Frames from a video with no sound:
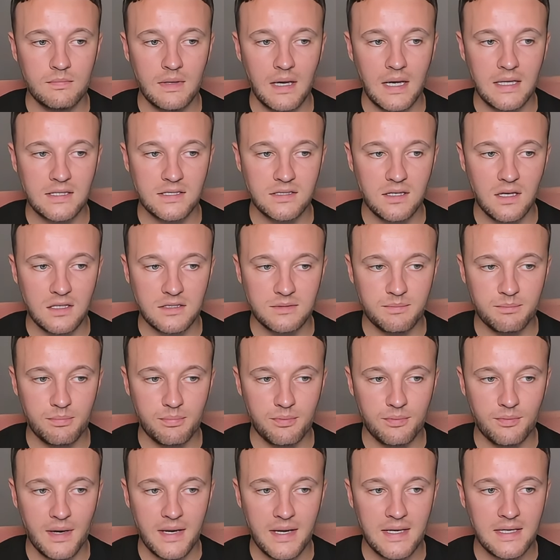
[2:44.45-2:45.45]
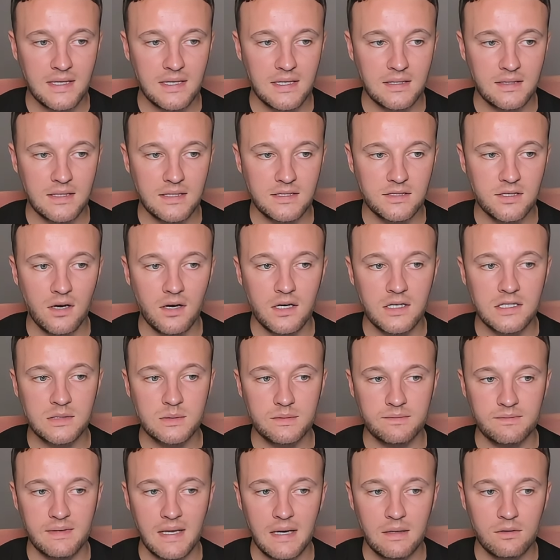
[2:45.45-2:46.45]
and starts breaking these highs,
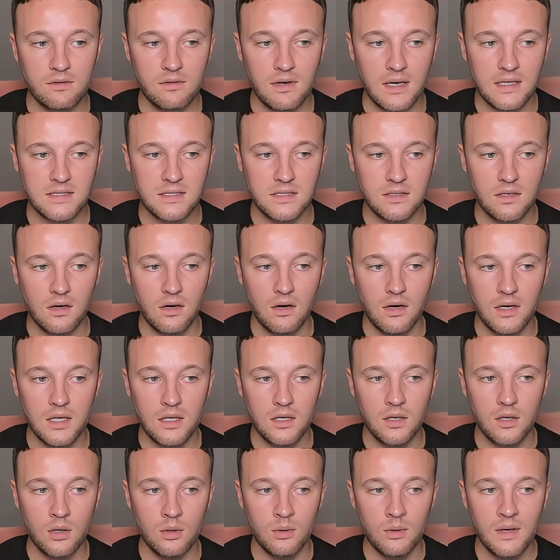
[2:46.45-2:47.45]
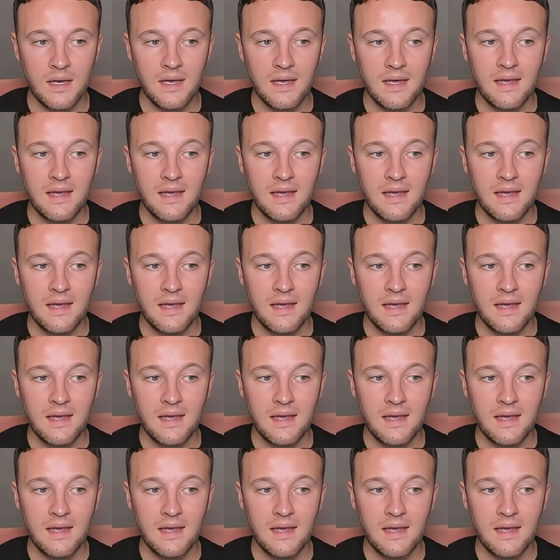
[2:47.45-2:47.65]
we've now created a higher low